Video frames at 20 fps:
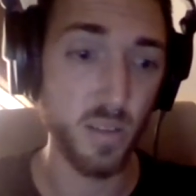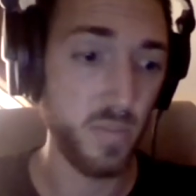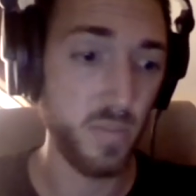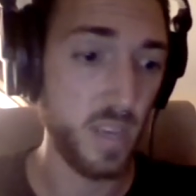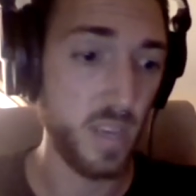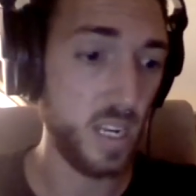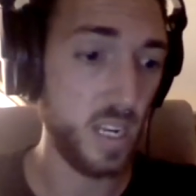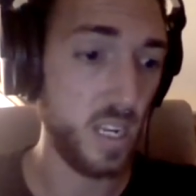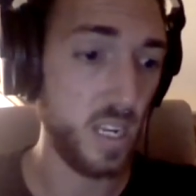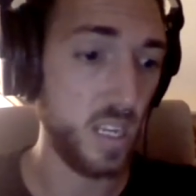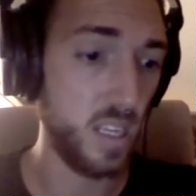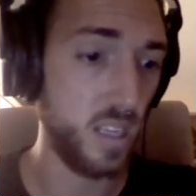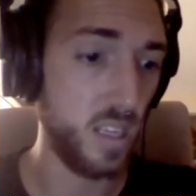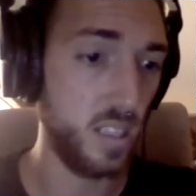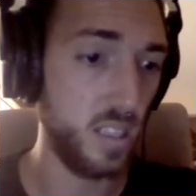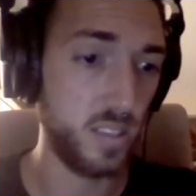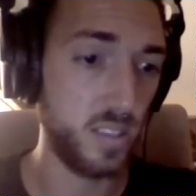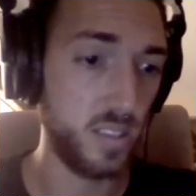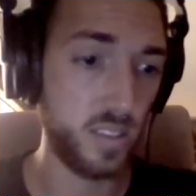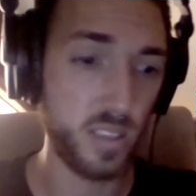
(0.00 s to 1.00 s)
Any
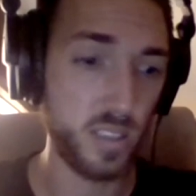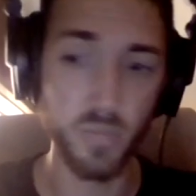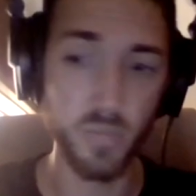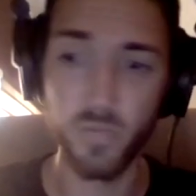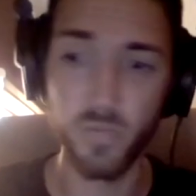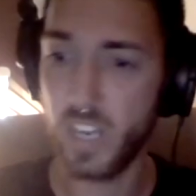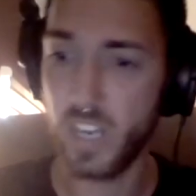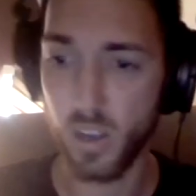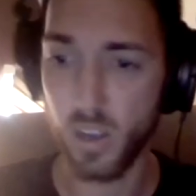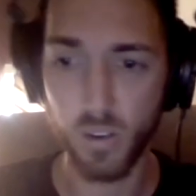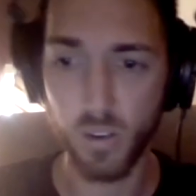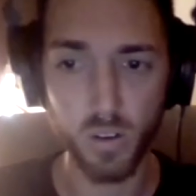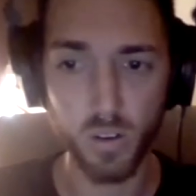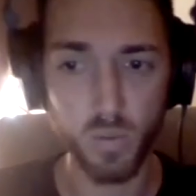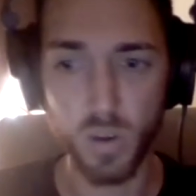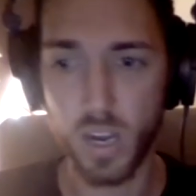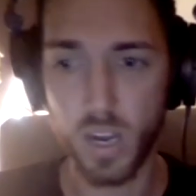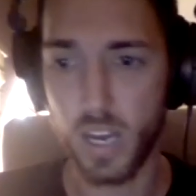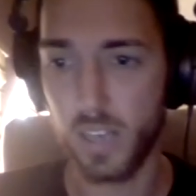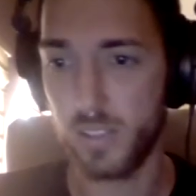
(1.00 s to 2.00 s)
just some video to
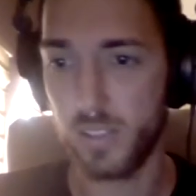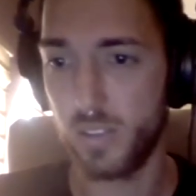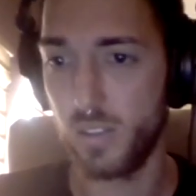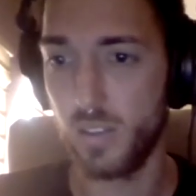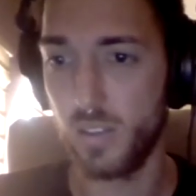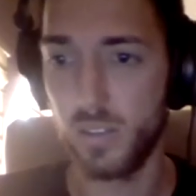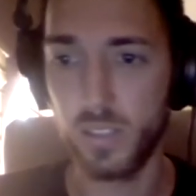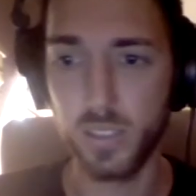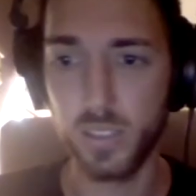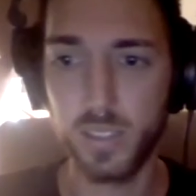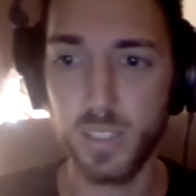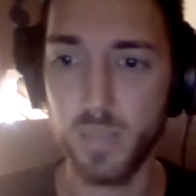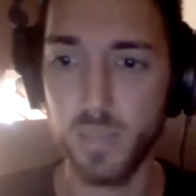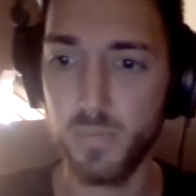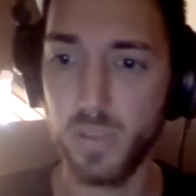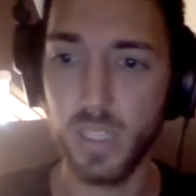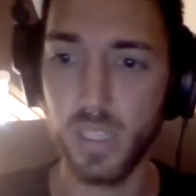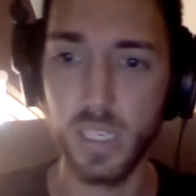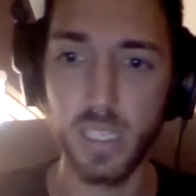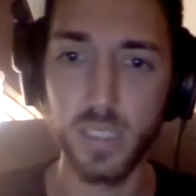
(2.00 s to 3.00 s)
watch, or just
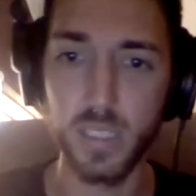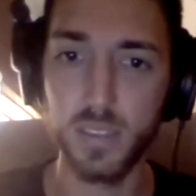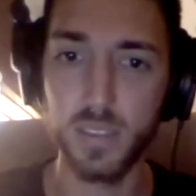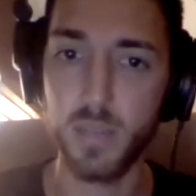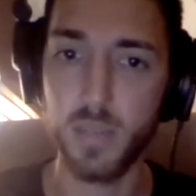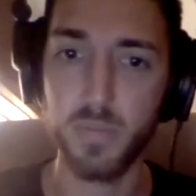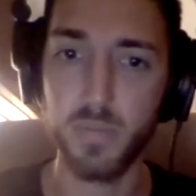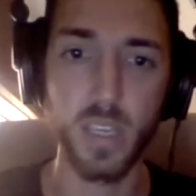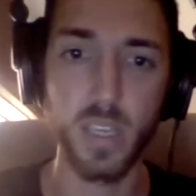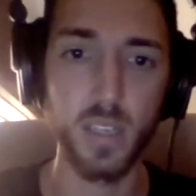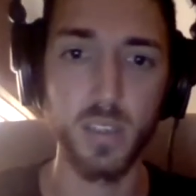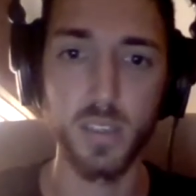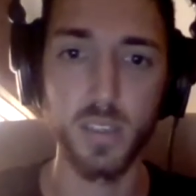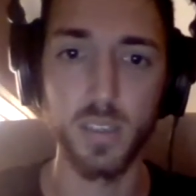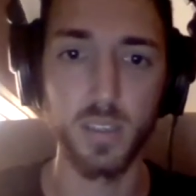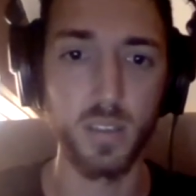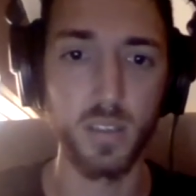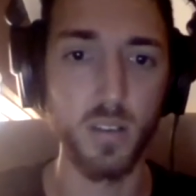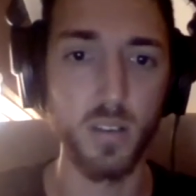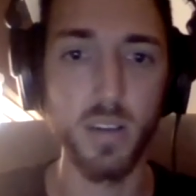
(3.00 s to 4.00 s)
simply something
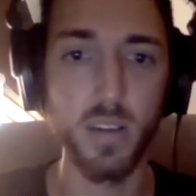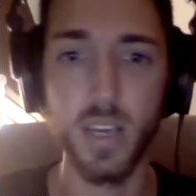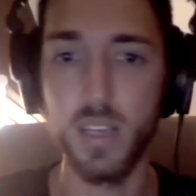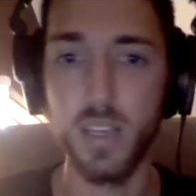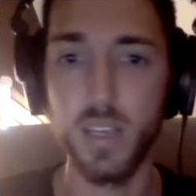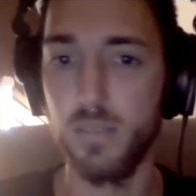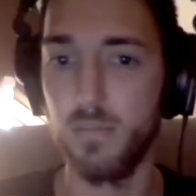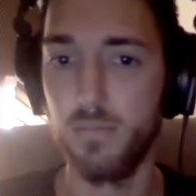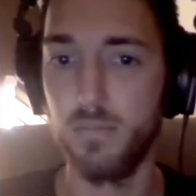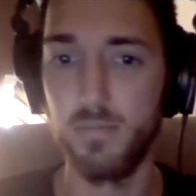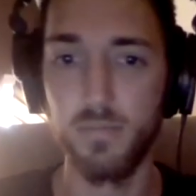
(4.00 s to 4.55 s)
to go ahead and,